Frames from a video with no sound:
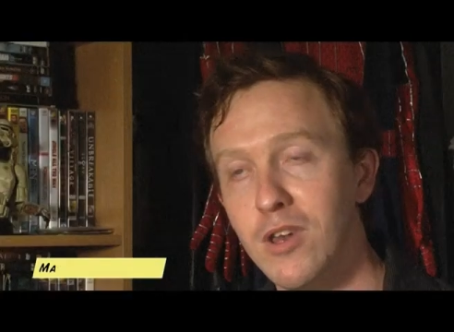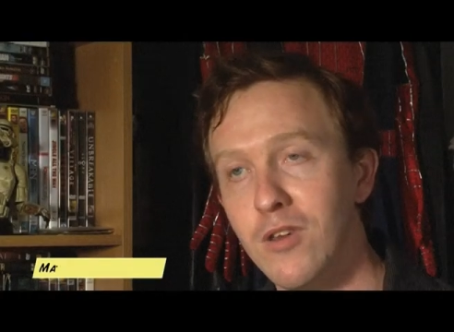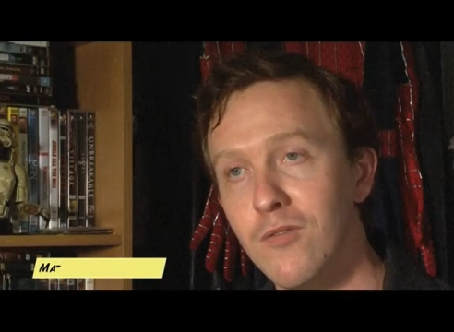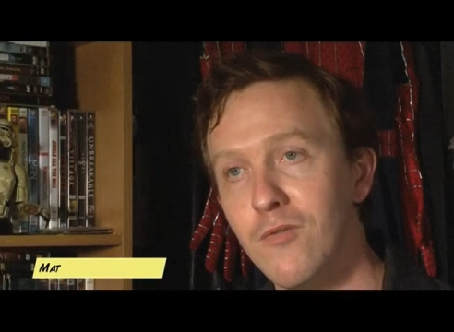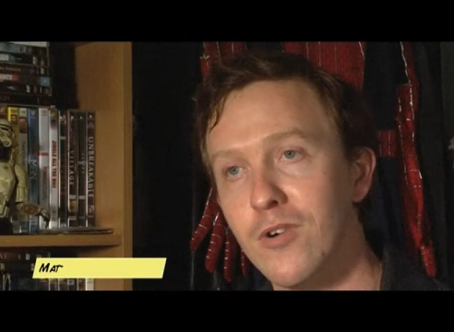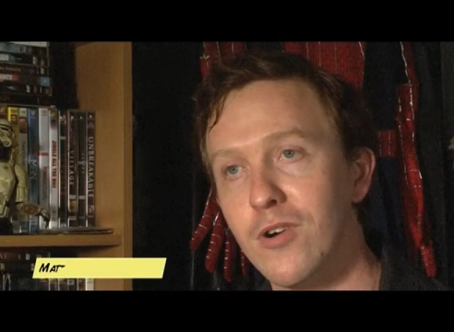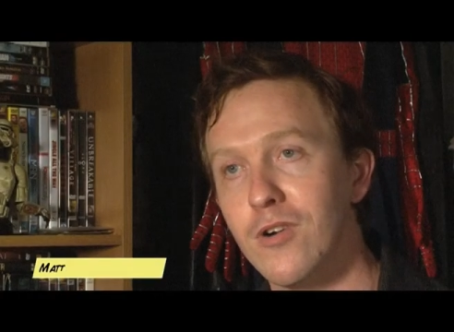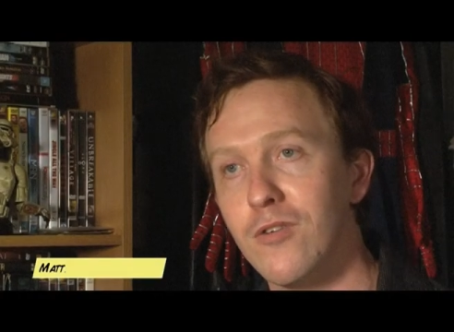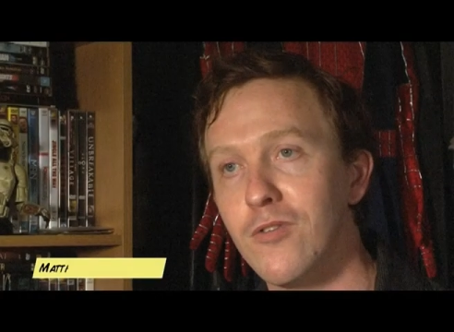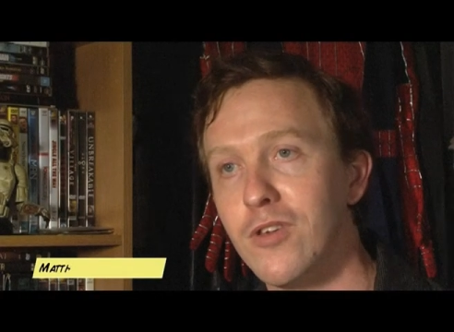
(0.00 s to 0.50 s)
been
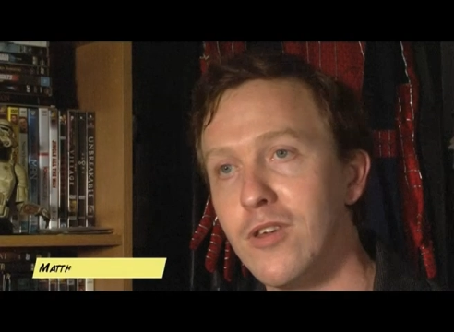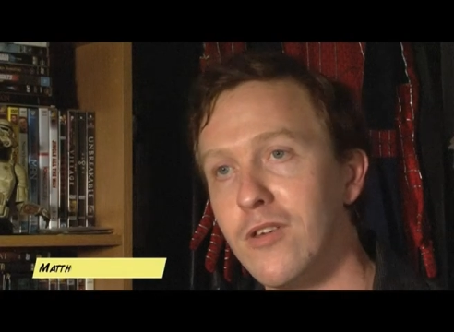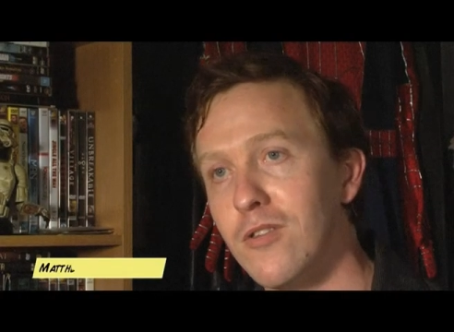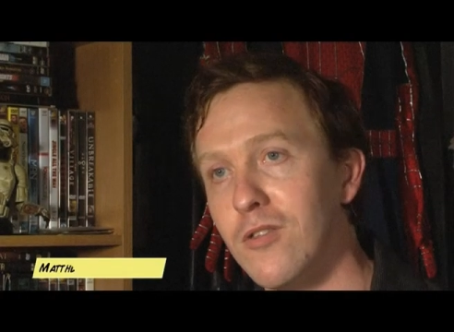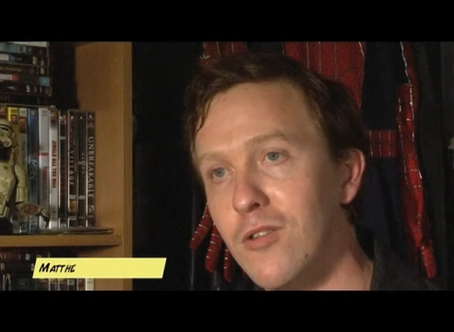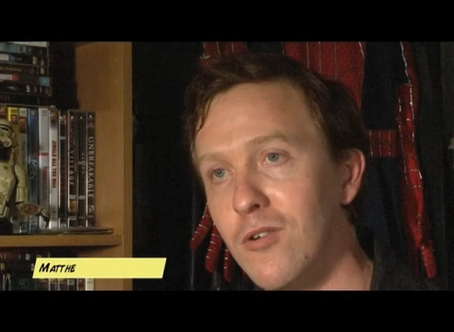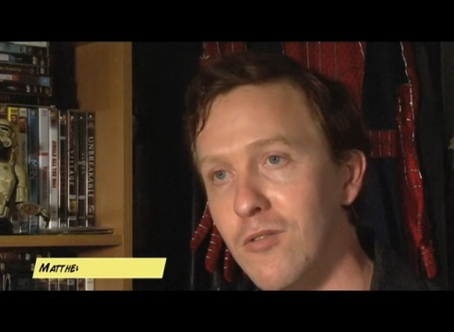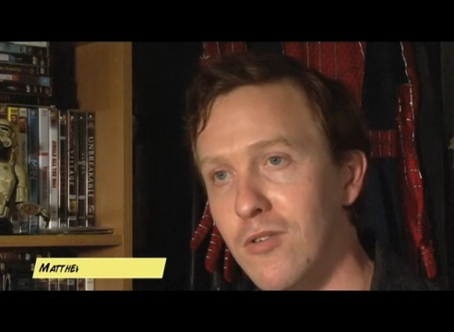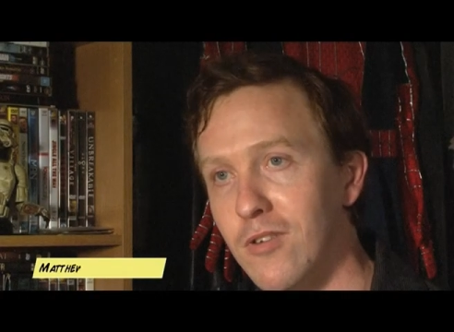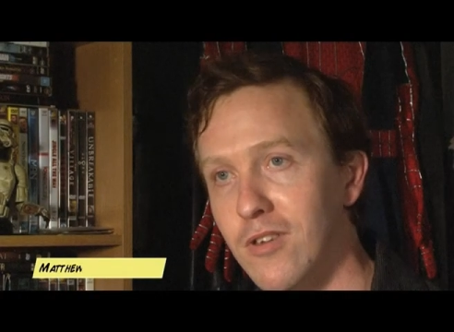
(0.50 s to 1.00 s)
involved in
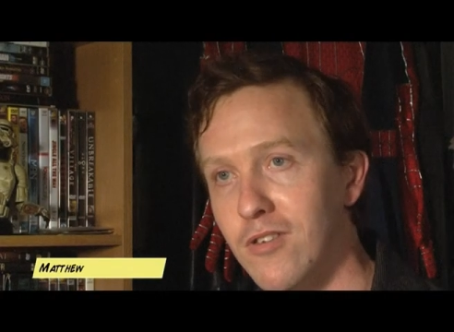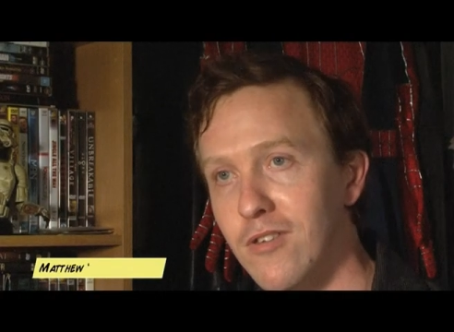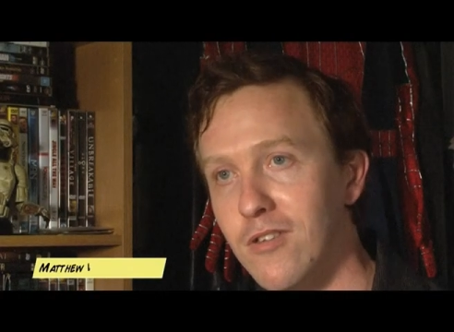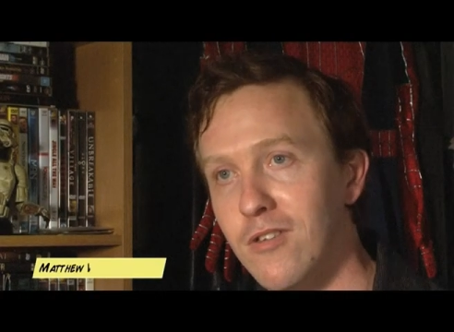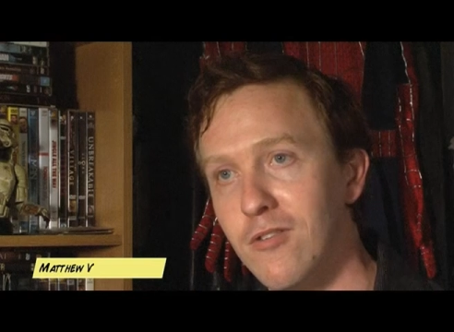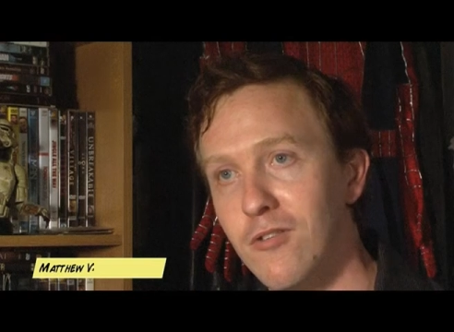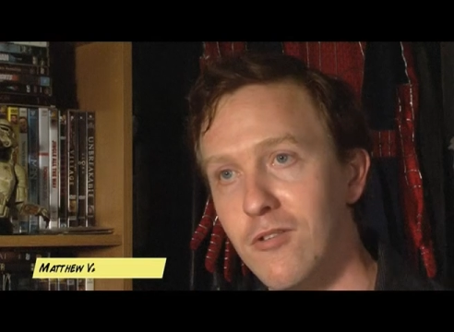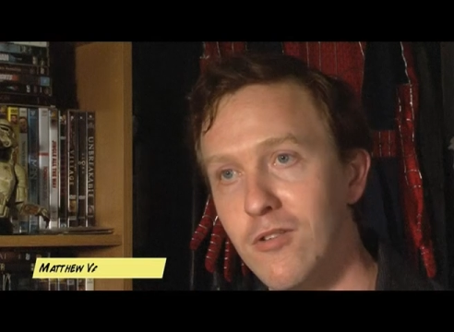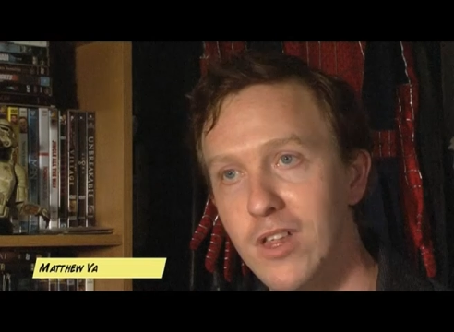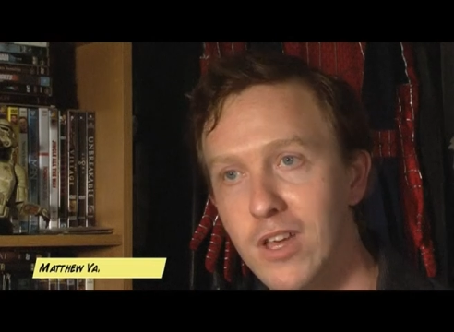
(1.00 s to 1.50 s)
a long
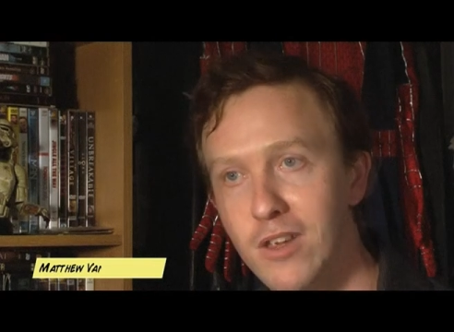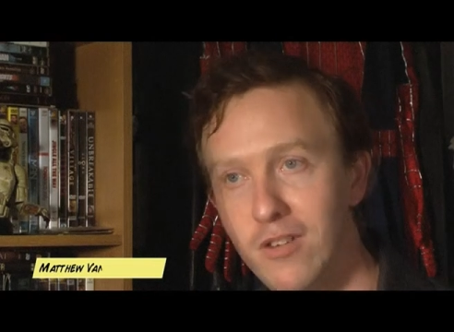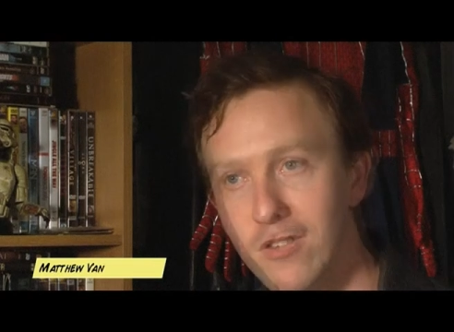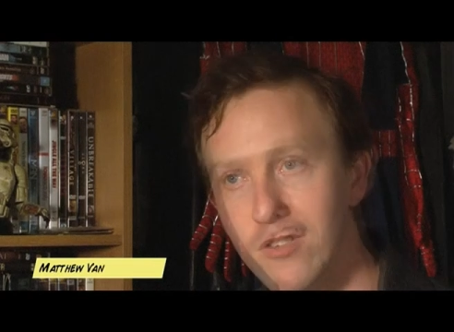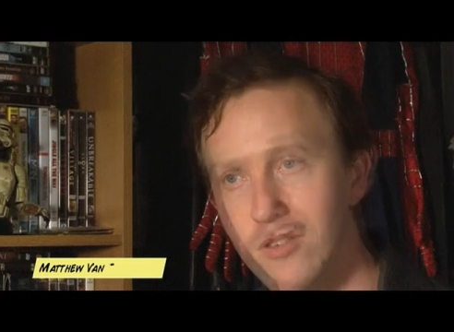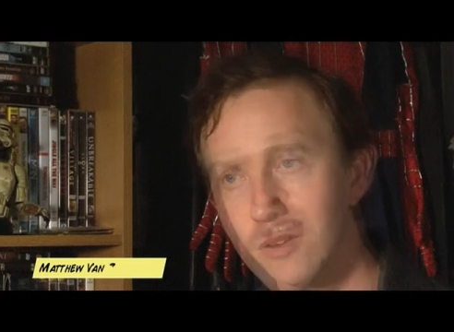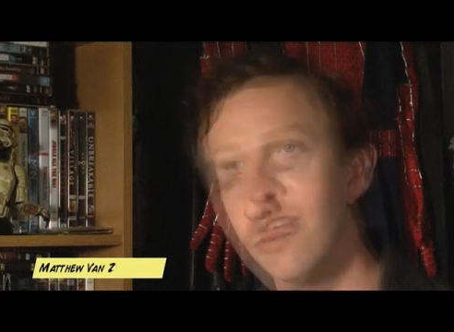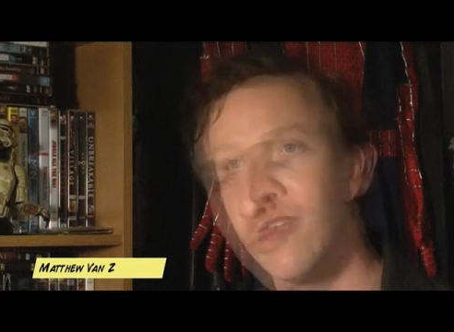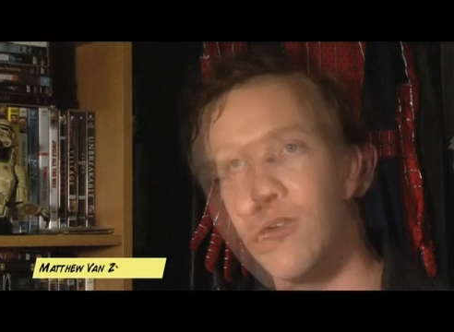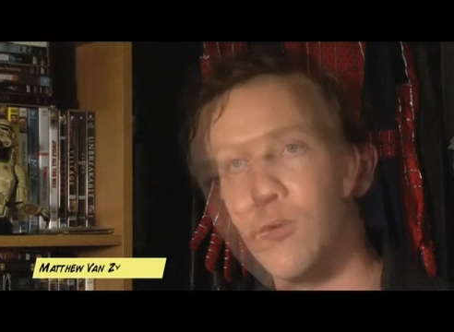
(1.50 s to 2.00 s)
distance
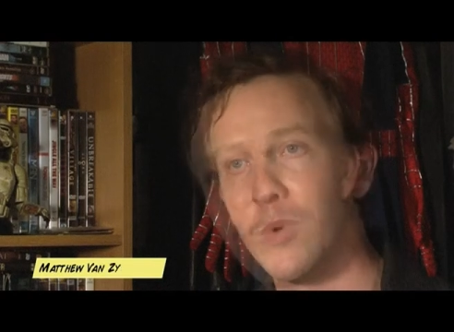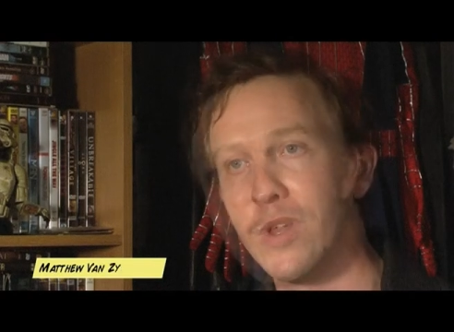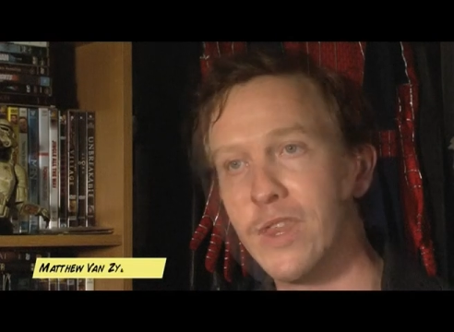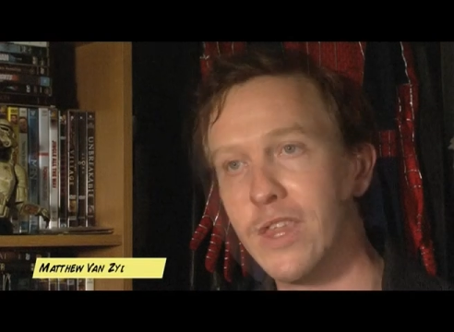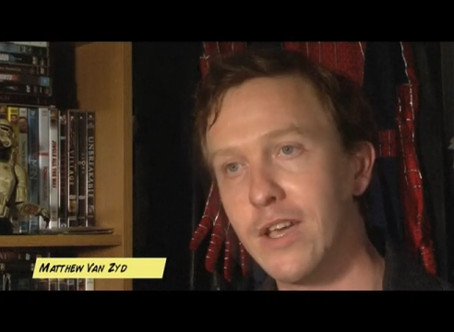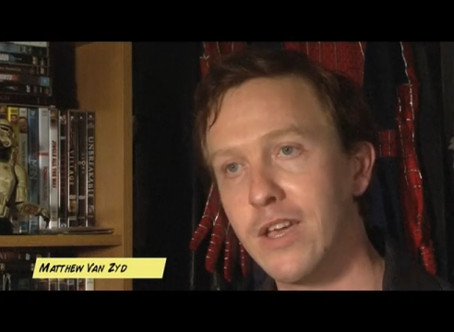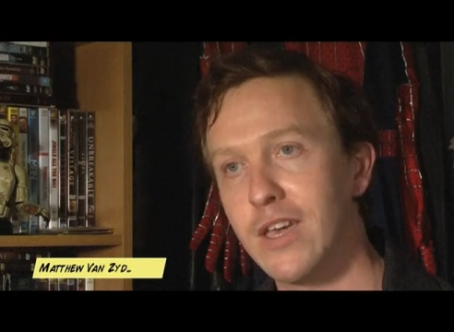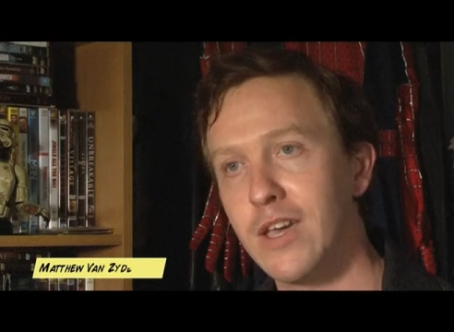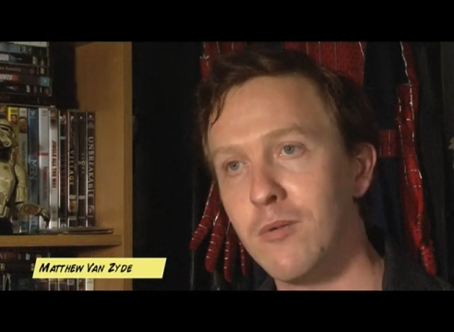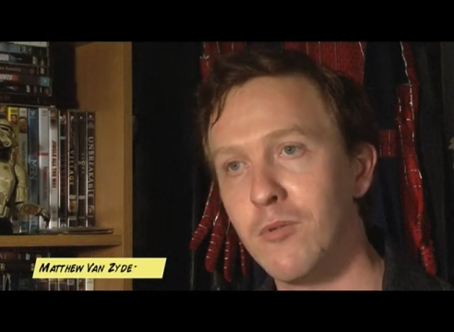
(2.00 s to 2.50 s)
relationship, and when
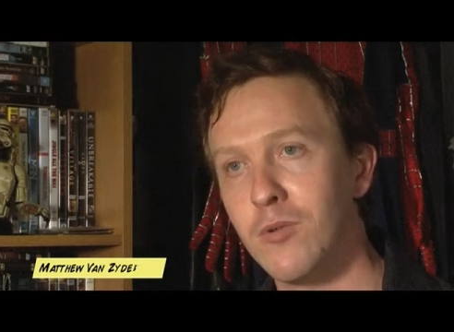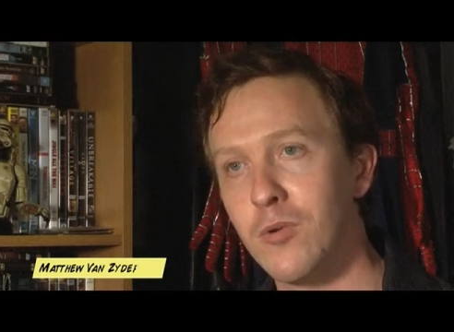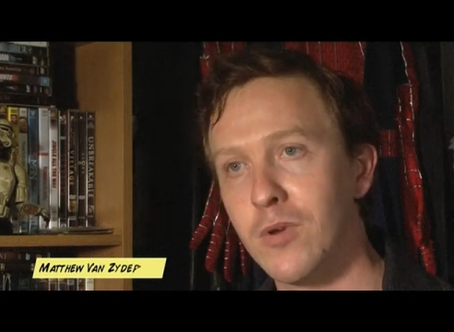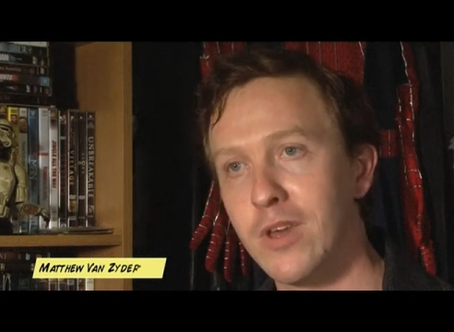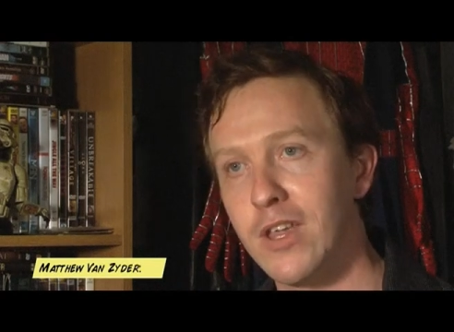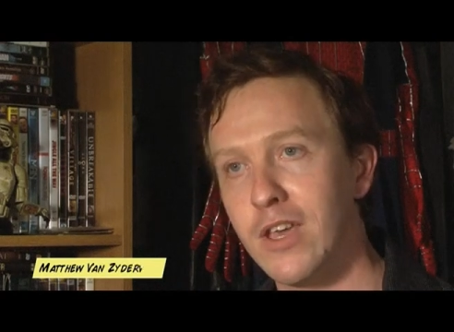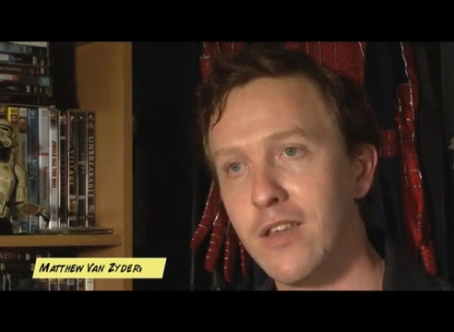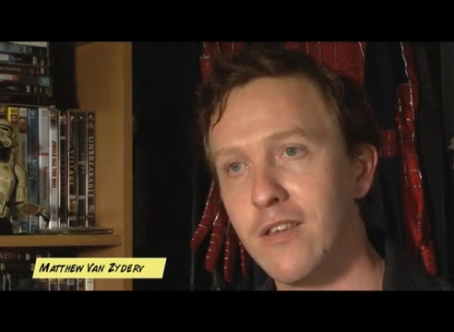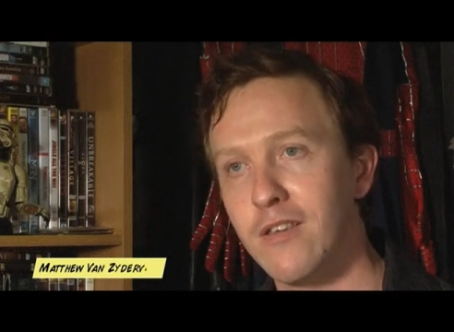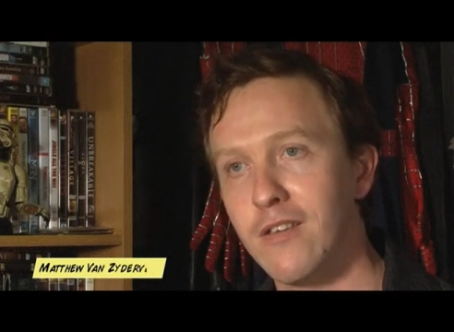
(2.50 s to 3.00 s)
that came to
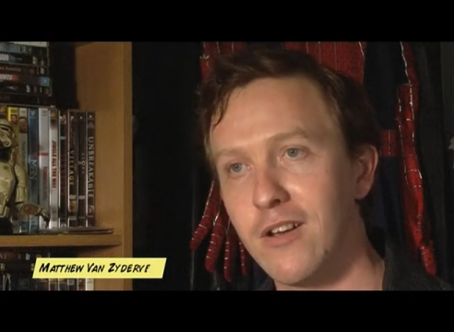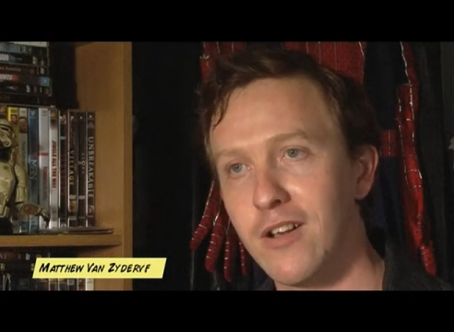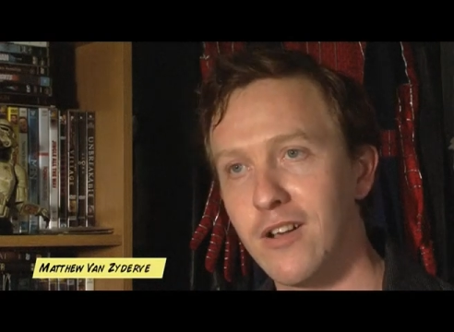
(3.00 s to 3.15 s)
an end,